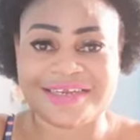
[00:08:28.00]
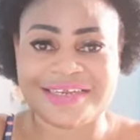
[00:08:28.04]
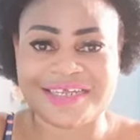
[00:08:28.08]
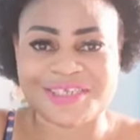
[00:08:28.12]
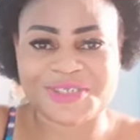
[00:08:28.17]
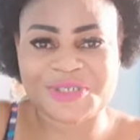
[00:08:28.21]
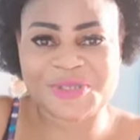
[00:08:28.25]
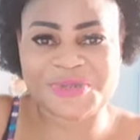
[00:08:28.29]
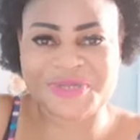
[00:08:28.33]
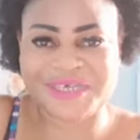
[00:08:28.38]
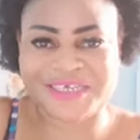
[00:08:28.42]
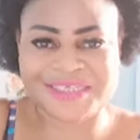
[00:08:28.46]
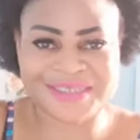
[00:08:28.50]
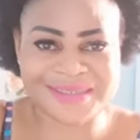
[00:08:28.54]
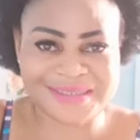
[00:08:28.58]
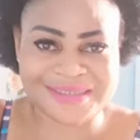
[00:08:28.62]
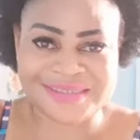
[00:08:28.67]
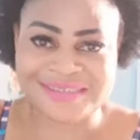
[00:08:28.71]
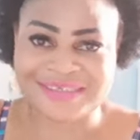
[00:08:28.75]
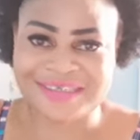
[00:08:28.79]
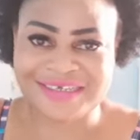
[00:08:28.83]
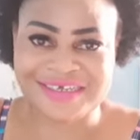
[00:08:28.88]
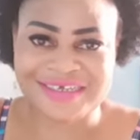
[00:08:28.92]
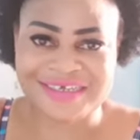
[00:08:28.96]
trick.
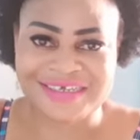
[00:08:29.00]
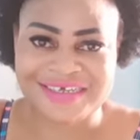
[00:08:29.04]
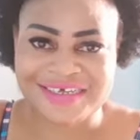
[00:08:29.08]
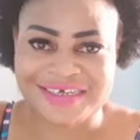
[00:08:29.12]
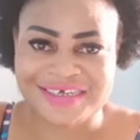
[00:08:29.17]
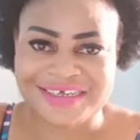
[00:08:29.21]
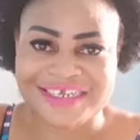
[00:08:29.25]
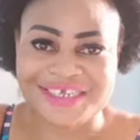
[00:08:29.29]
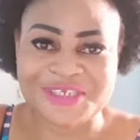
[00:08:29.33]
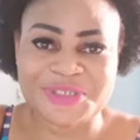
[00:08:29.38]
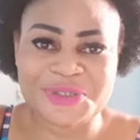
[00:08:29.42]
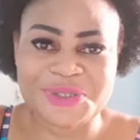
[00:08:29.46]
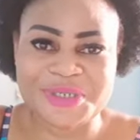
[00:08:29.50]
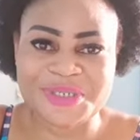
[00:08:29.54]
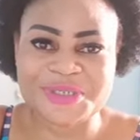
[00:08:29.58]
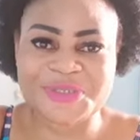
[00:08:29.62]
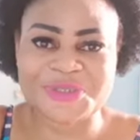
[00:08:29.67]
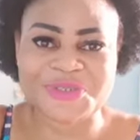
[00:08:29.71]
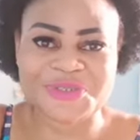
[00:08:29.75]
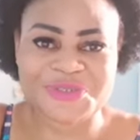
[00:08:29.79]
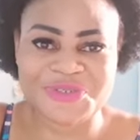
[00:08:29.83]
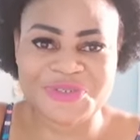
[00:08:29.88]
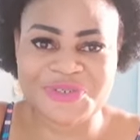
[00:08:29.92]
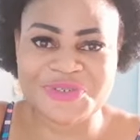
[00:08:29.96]
The trick
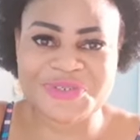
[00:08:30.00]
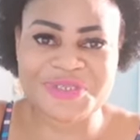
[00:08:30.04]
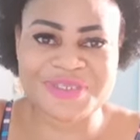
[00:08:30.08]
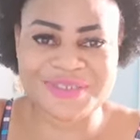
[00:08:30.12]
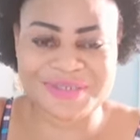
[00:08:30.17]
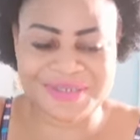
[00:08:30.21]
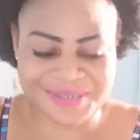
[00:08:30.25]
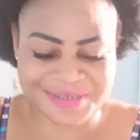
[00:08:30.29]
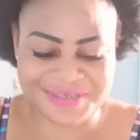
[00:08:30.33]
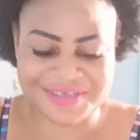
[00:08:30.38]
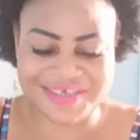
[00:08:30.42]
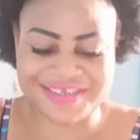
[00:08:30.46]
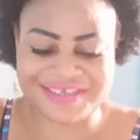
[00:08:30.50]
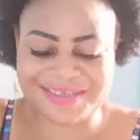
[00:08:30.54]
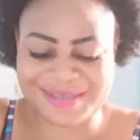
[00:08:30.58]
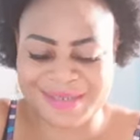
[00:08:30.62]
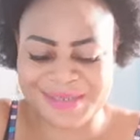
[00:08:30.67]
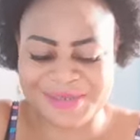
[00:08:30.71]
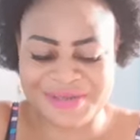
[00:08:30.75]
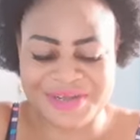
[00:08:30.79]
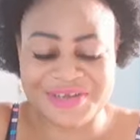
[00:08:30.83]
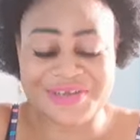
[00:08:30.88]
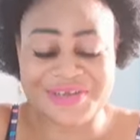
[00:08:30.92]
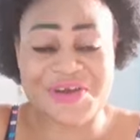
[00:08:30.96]
to use to
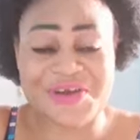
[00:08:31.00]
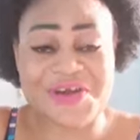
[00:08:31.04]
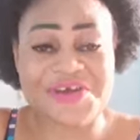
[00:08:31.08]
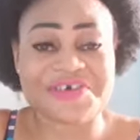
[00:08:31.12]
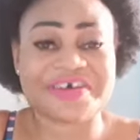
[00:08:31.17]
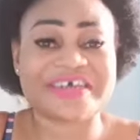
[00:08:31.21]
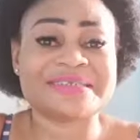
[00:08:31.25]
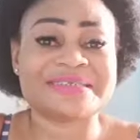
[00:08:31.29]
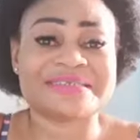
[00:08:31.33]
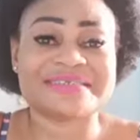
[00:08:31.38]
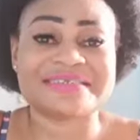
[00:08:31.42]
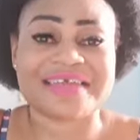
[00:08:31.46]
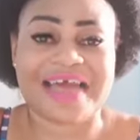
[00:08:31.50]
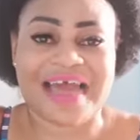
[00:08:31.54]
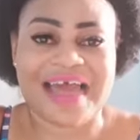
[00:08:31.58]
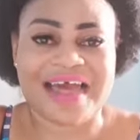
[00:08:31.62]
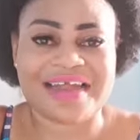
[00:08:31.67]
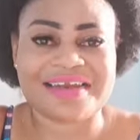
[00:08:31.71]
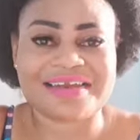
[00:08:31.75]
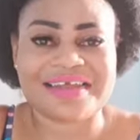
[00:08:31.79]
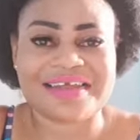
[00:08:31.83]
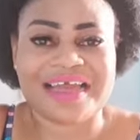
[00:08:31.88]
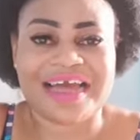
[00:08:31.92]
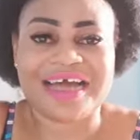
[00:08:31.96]
know the original,
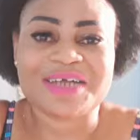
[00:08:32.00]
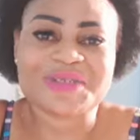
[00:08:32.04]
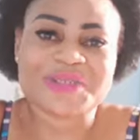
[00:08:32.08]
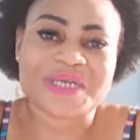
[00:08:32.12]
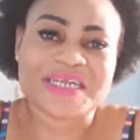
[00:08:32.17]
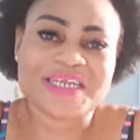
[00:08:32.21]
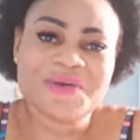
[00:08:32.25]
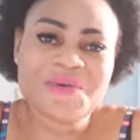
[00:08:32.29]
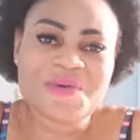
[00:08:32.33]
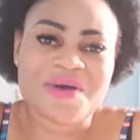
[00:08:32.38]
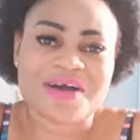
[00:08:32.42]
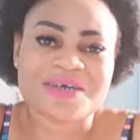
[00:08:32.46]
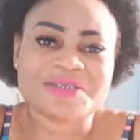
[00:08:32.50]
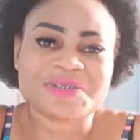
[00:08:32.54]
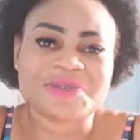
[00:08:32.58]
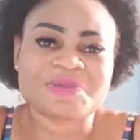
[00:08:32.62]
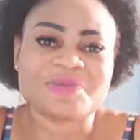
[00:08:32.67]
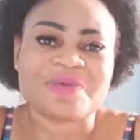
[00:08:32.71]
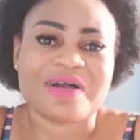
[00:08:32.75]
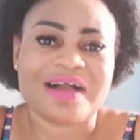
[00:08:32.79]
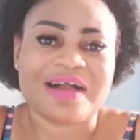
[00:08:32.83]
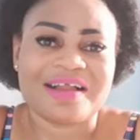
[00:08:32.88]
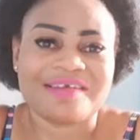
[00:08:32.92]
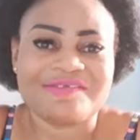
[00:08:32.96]
and it actually works
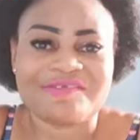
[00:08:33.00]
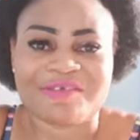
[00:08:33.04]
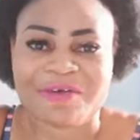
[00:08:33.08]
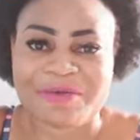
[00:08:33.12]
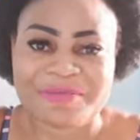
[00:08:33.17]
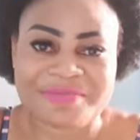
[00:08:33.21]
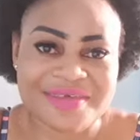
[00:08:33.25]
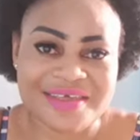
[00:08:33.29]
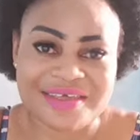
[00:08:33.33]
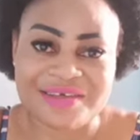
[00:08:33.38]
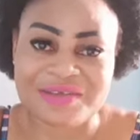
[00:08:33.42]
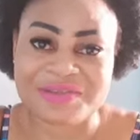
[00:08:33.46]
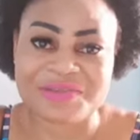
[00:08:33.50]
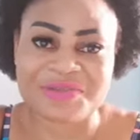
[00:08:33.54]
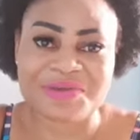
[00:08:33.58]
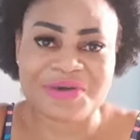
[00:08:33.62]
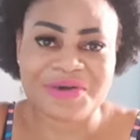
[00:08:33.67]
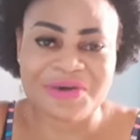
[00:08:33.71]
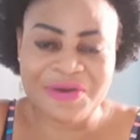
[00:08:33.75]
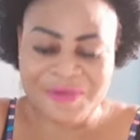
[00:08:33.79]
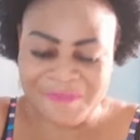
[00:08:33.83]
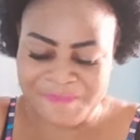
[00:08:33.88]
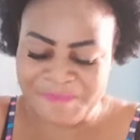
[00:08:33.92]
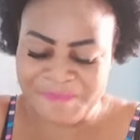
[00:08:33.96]
well for me, you
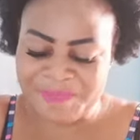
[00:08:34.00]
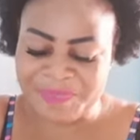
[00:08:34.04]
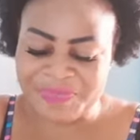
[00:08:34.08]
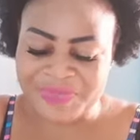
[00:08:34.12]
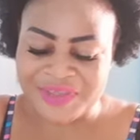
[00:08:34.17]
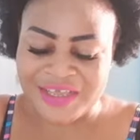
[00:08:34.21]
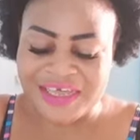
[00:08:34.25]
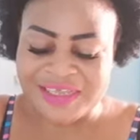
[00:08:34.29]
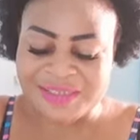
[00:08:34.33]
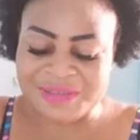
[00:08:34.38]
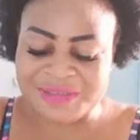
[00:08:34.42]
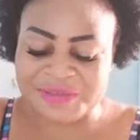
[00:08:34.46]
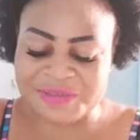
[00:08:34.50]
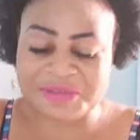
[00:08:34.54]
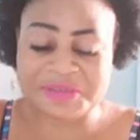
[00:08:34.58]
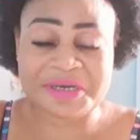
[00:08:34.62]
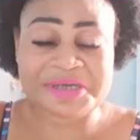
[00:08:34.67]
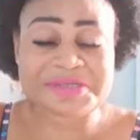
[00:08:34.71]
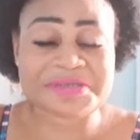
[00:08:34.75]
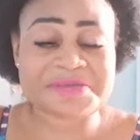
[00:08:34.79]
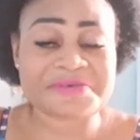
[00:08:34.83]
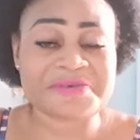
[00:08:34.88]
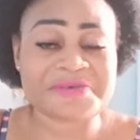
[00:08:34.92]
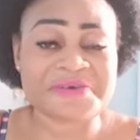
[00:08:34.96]
know. So
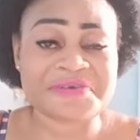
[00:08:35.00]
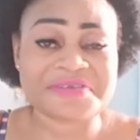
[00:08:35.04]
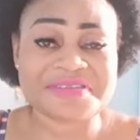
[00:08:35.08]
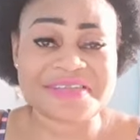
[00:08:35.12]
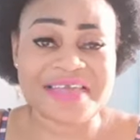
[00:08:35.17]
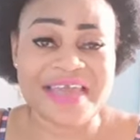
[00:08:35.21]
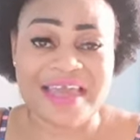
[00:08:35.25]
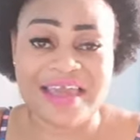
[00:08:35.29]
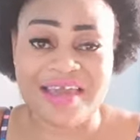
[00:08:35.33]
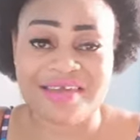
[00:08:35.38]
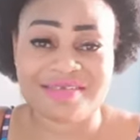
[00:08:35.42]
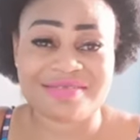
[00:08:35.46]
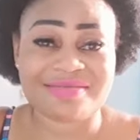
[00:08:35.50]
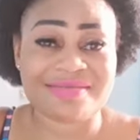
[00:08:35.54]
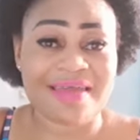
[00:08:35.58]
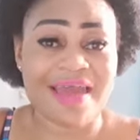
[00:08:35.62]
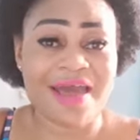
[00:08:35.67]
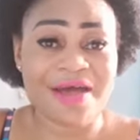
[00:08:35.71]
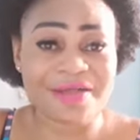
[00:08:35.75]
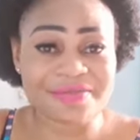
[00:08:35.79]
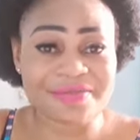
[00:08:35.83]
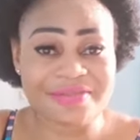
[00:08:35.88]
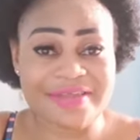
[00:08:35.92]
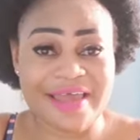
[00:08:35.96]
just go there,
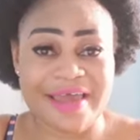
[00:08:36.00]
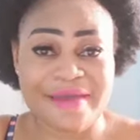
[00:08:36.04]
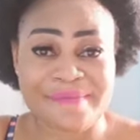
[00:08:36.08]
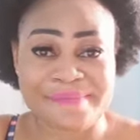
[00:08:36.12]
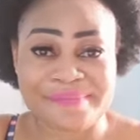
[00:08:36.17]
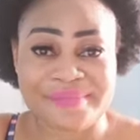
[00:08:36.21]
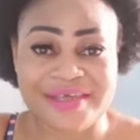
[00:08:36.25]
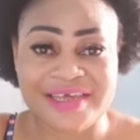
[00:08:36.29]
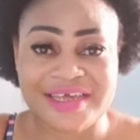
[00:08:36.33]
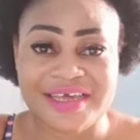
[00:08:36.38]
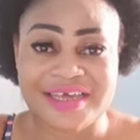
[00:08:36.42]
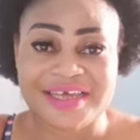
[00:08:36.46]
tell them,